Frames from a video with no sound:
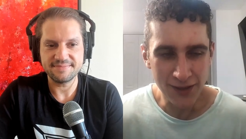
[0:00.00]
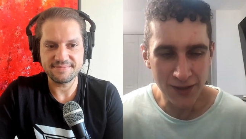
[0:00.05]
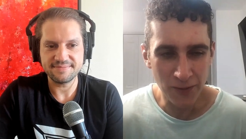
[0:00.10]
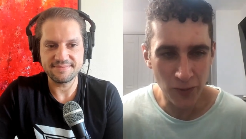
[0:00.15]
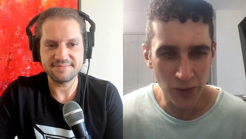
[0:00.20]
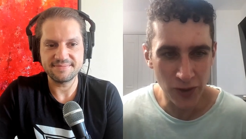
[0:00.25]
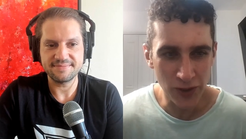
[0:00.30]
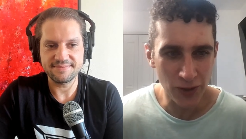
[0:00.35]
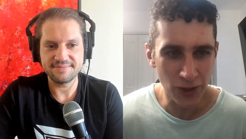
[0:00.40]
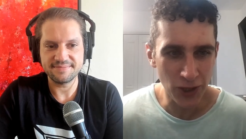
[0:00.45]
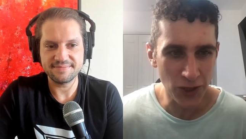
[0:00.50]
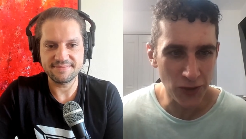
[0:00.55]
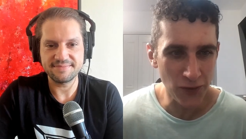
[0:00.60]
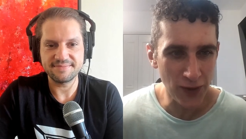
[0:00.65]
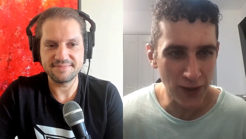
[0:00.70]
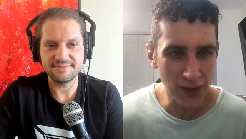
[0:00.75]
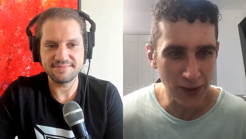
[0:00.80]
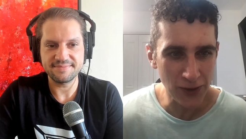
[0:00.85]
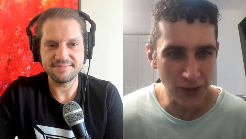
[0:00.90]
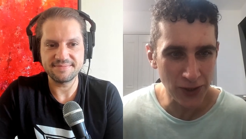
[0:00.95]
Speaker 1: some research
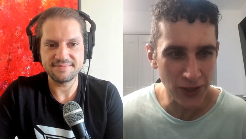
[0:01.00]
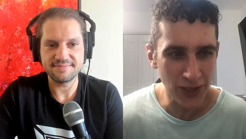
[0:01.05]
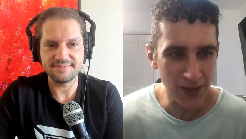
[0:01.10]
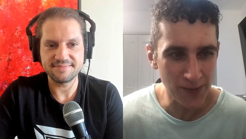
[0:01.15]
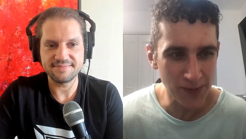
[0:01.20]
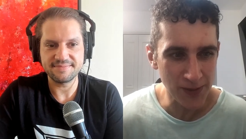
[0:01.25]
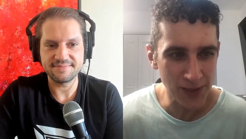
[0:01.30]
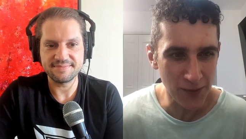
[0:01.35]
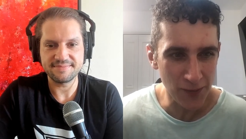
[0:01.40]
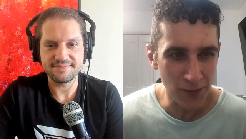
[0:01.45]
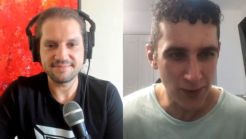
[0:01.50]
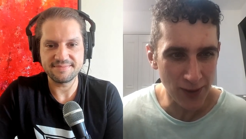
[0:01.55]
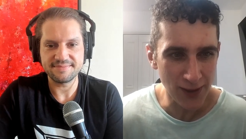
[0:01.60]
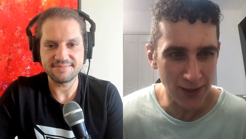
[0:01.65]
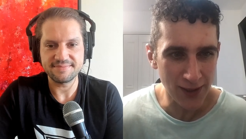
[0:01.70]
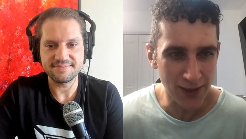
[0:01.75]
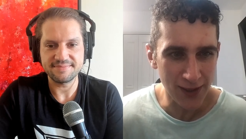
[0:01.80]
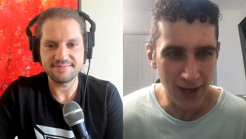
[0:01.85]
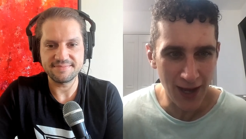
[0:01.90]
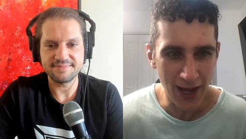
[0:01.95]
fellowships. I've
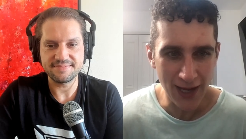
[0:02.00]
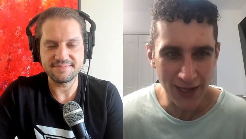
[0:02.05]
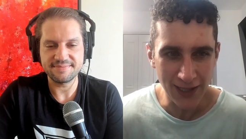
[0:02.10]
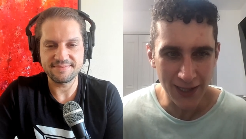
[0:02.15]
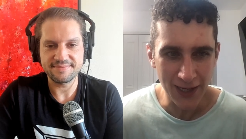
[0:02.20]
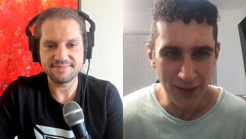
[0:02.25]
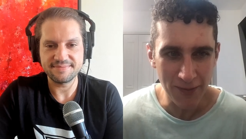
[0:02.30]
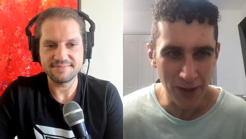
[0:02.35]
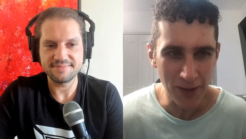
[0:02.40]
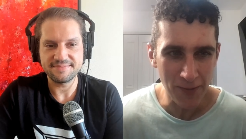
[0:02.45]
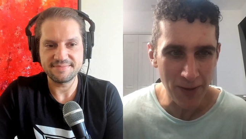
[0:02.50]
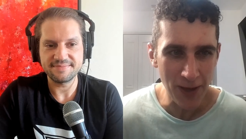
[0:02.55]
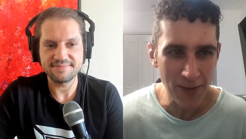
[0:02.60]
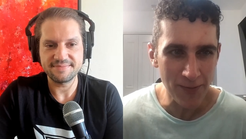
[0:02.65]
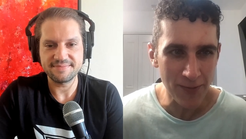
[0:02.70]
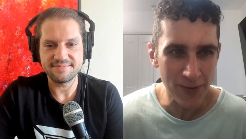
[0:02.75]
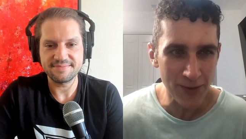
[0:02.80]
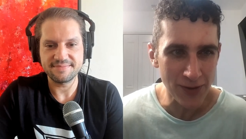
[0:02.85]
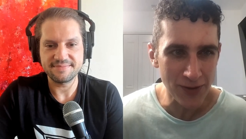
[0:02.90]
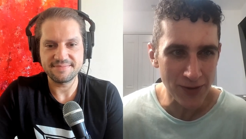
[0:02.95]
written academic
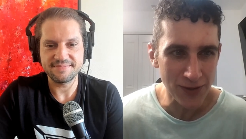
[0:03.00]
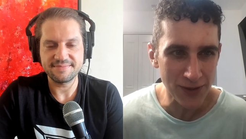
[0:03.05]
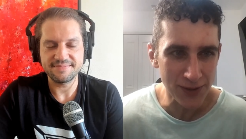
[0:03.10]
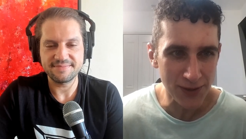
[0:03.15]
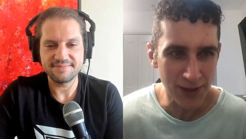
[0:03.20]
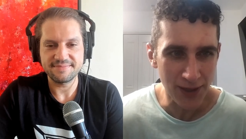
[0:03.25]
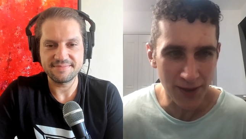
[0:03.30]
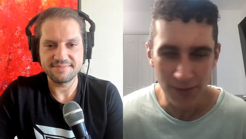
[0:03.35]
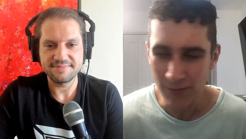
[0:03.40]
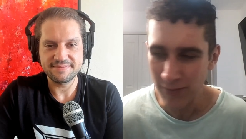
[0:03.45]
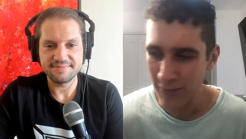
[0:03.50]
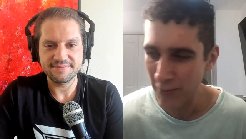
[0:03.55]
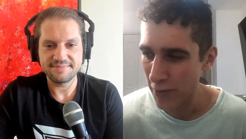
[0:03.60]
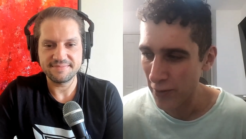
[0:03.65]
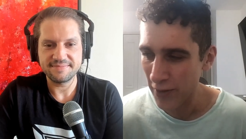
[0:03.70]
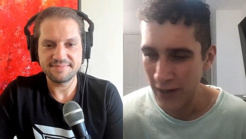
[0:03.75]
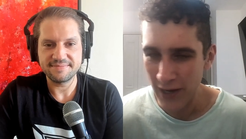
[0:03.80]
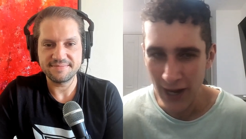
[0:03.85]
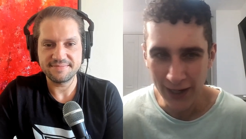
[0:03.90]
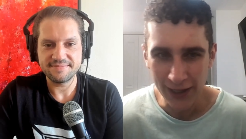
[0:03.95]
papers. I
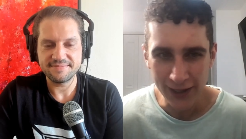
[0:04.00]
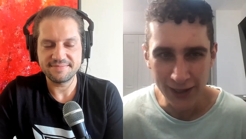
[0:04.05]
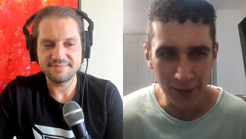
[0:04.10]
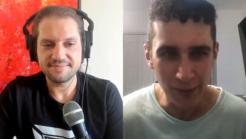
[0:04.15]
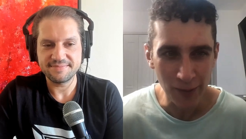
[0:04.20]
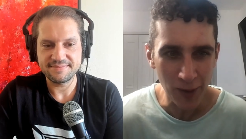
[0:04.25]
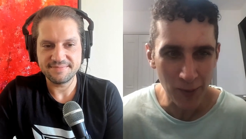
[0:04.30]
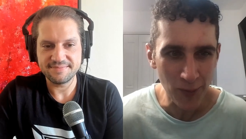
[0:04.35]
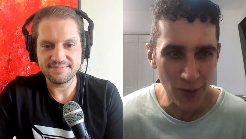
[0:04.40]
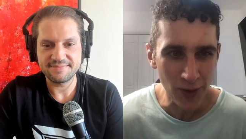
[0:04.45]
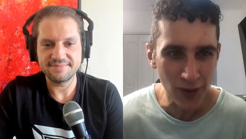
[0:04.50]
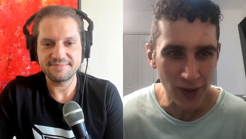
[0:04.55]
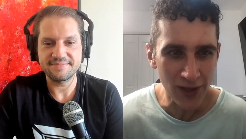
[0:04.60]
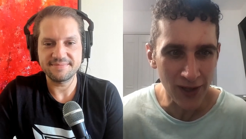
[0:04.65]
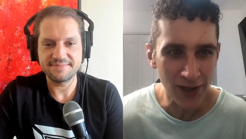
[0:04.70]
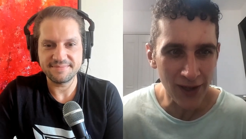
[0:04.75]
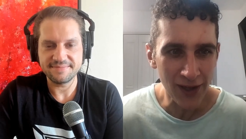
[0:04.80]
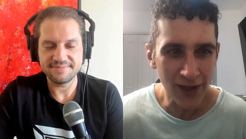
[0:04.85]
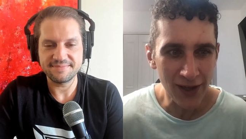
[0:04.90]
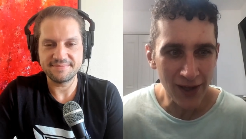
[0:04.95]
wrote an academic book.